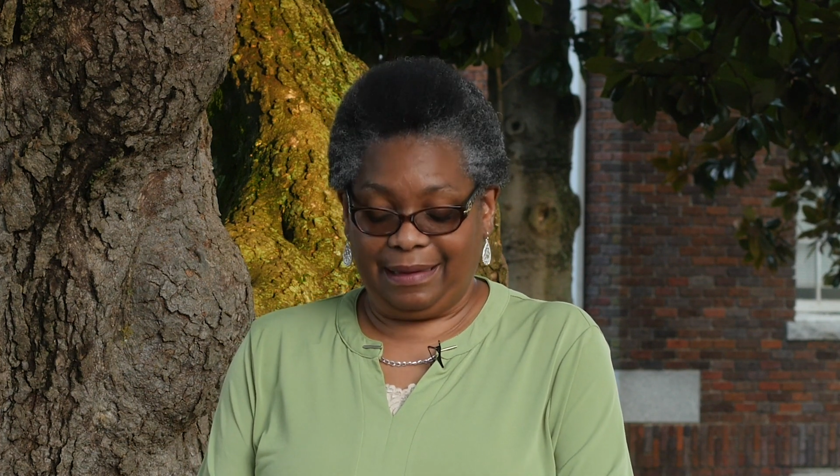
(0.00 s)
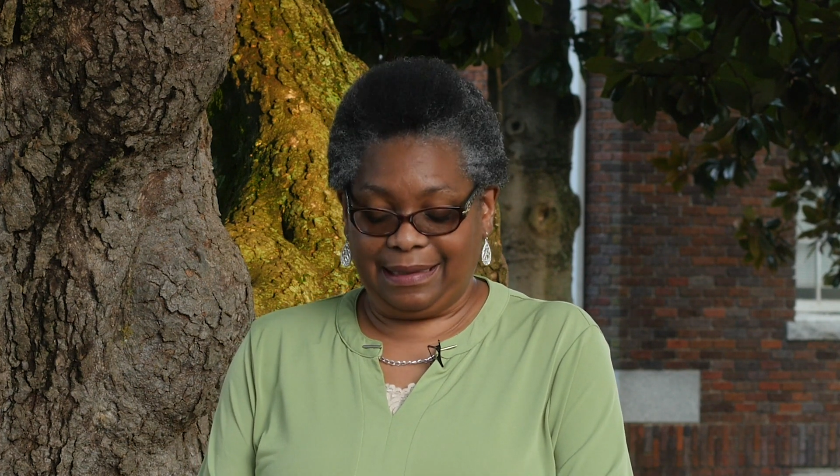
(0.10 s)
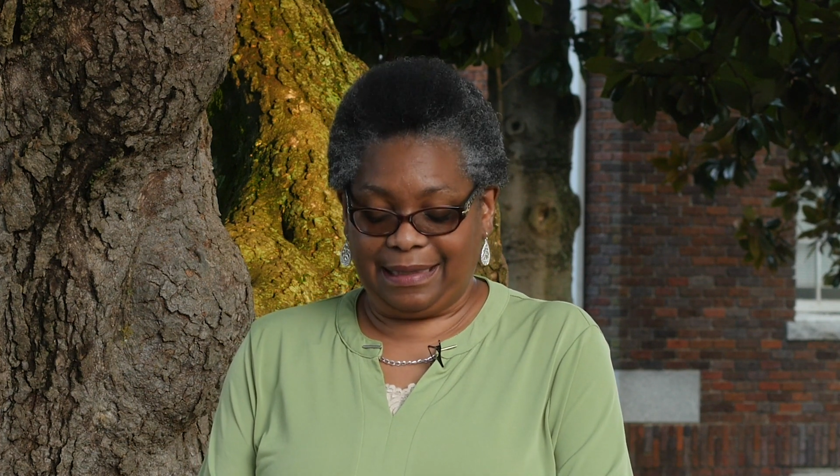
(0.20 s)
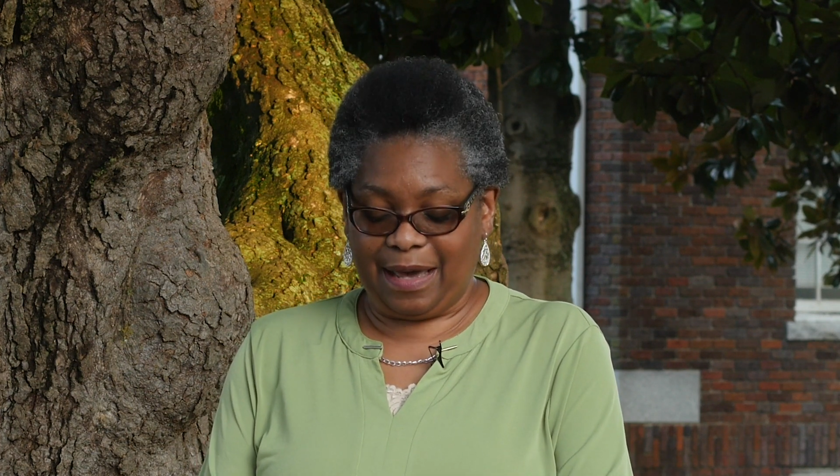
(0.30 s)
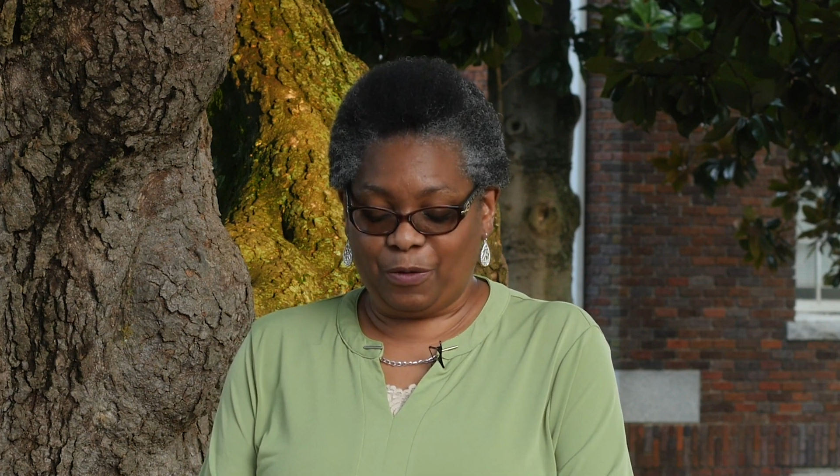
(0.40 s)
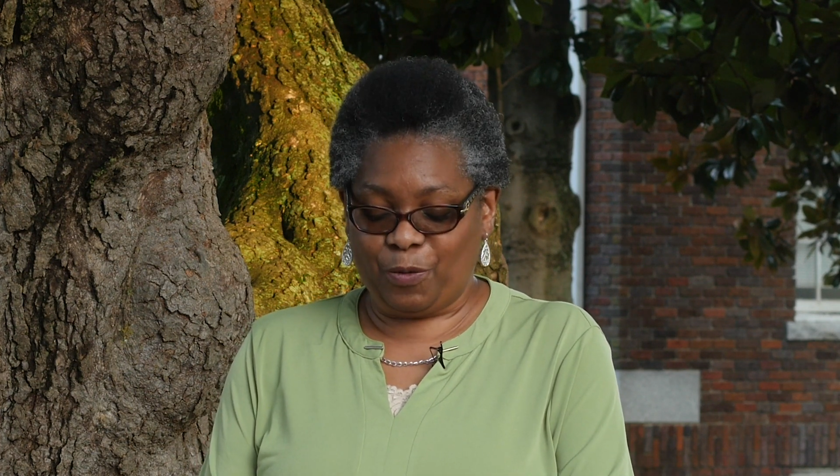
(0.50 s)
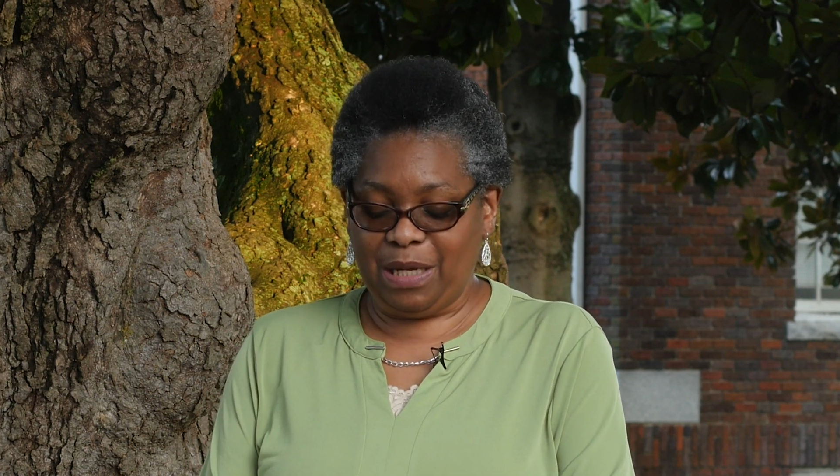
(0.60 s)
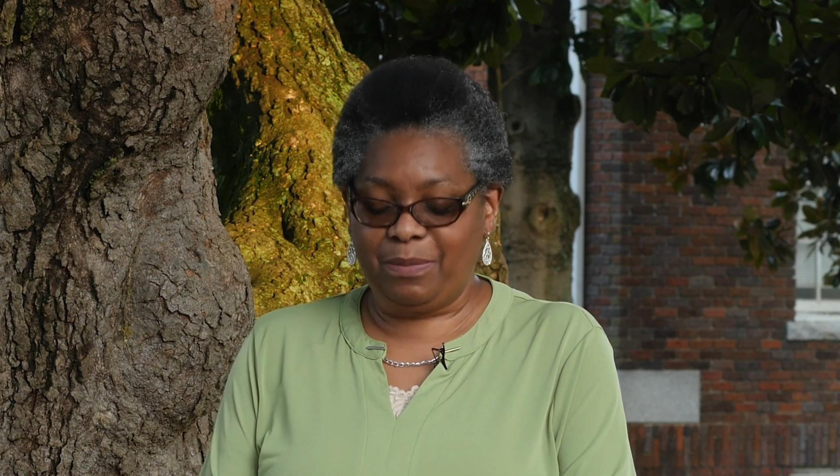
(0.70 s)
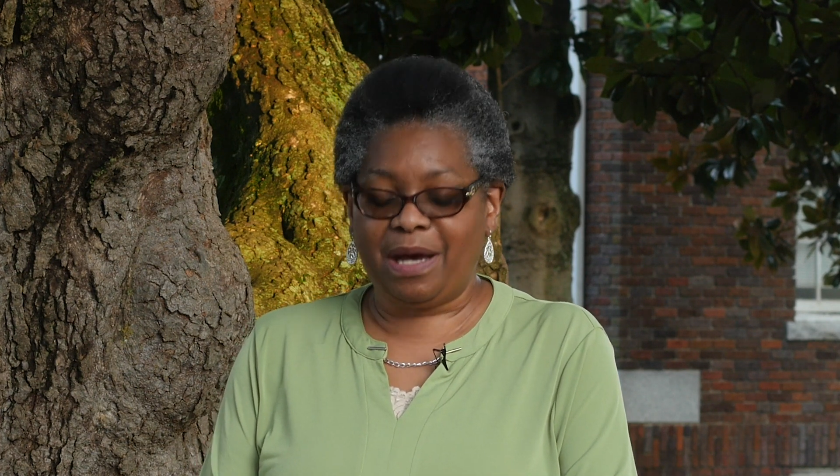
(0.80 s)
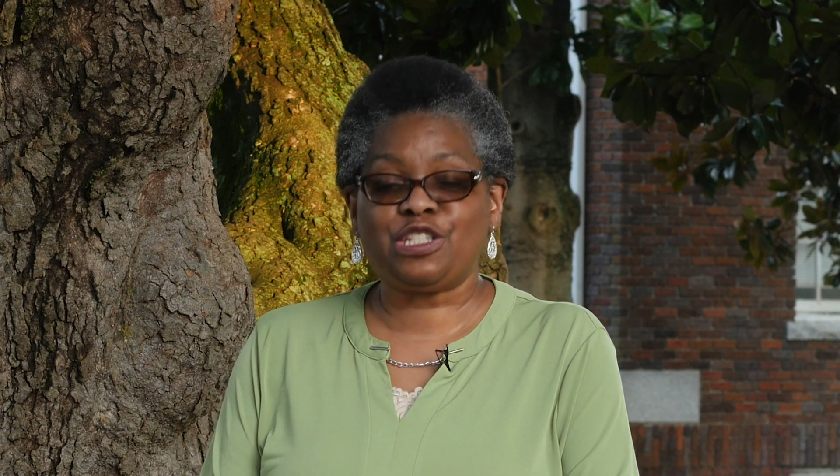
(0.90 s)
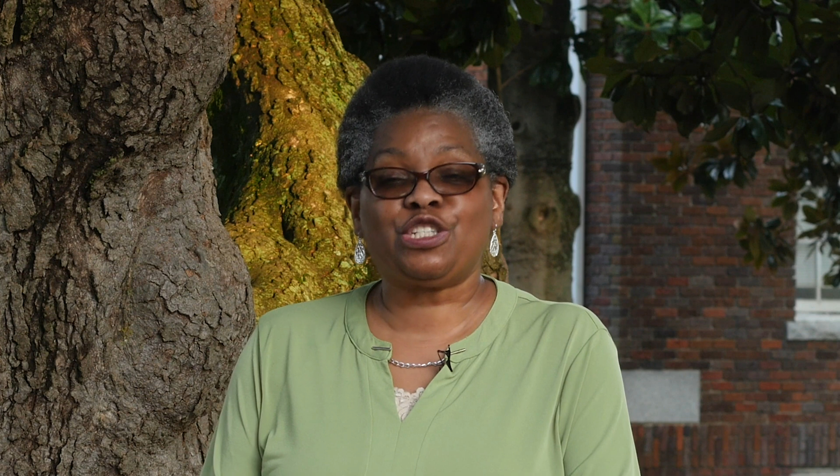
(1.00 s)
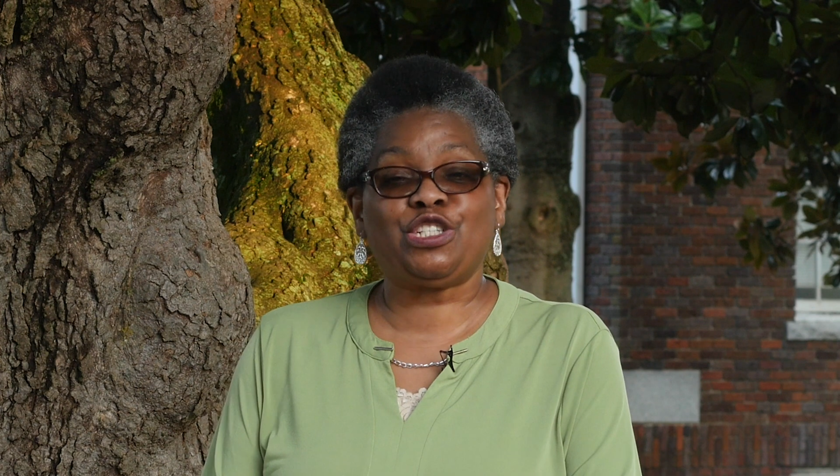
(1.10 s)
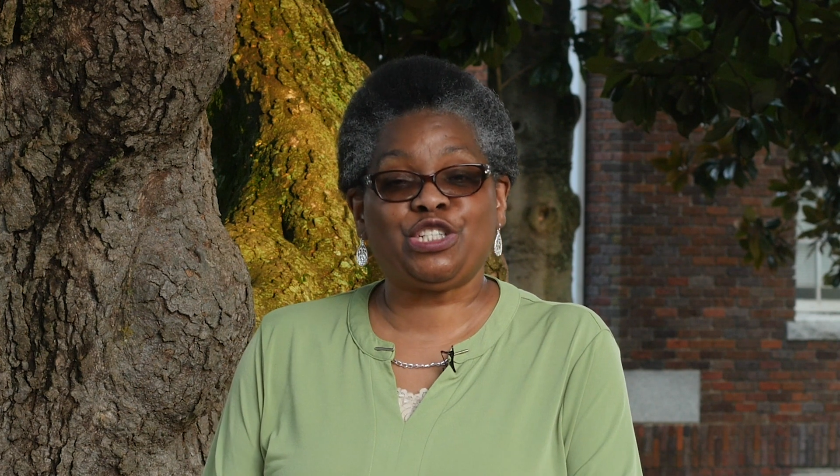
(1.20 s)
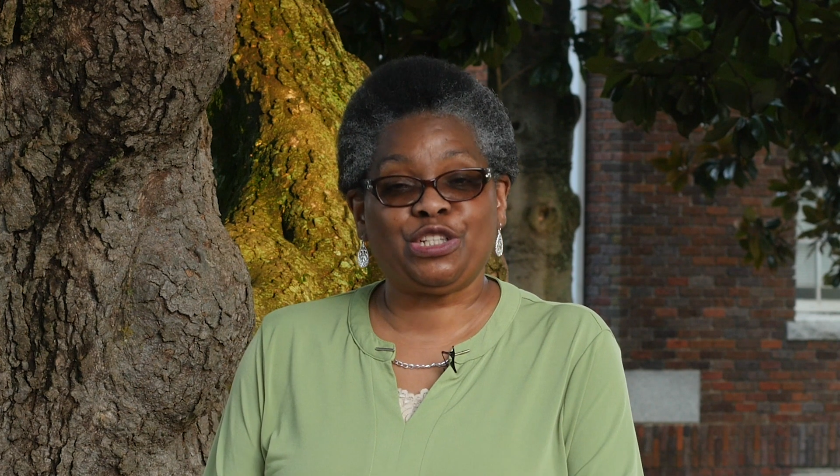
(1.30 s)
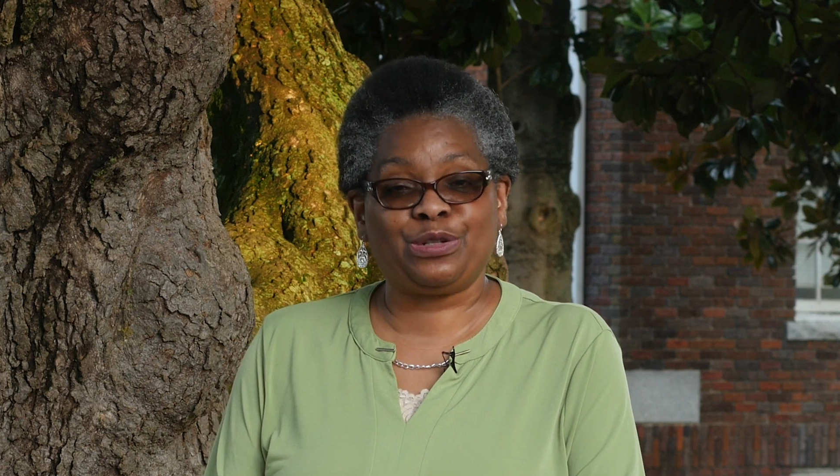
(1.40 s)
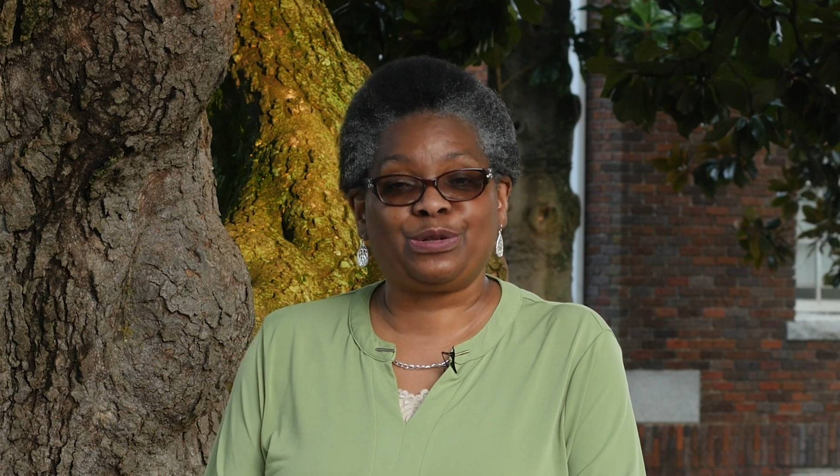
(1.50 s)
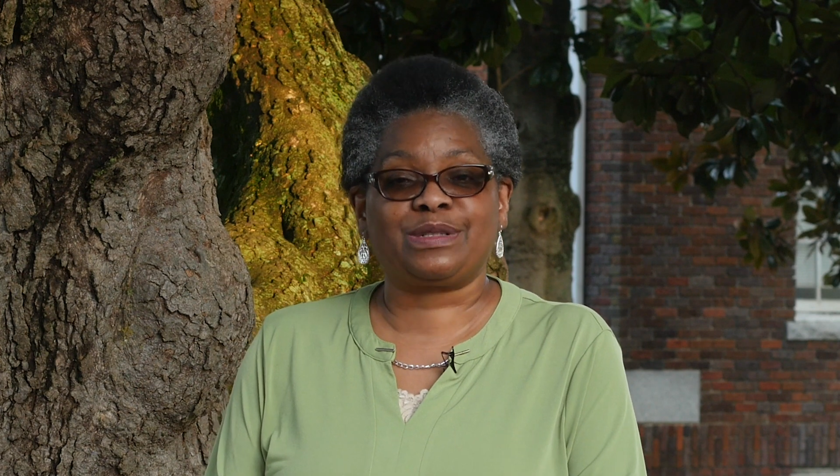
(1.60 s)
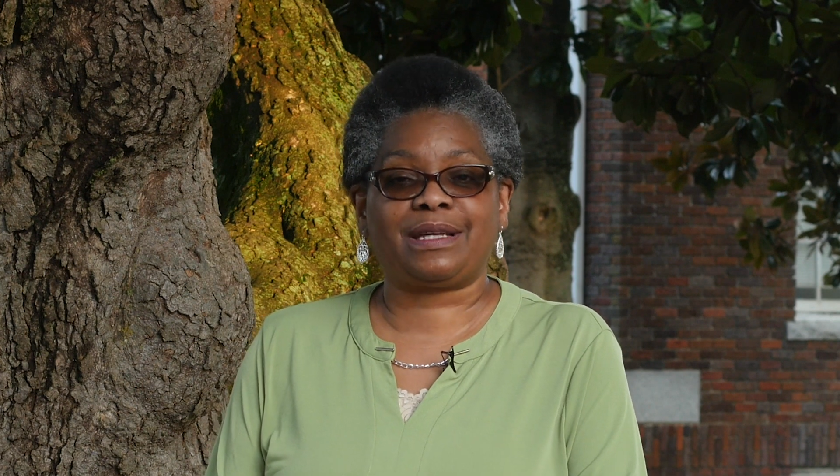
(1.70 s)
yet we must choose